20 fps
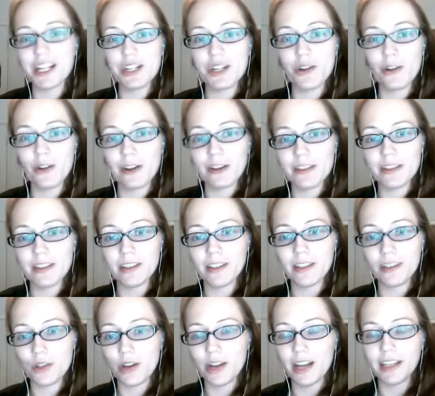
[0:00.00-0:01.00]
course in
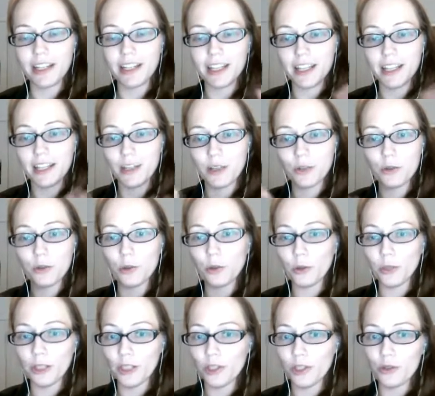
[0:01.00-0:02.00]
trying to get Google
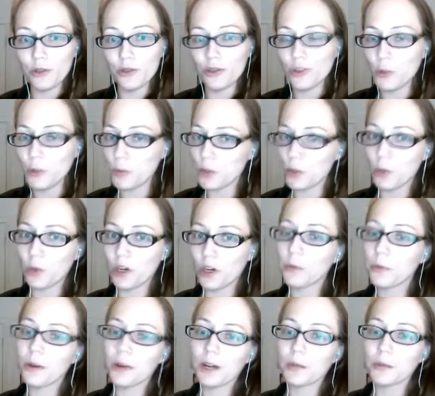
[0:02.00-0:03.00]
and YouTube to work
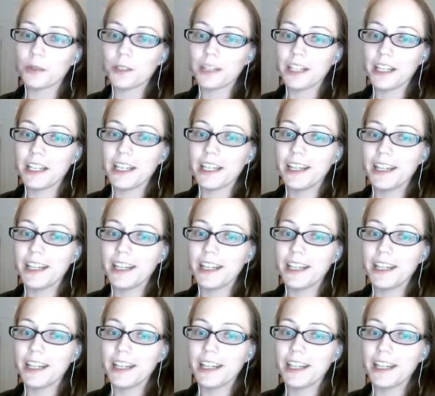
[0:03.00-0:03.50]
properly.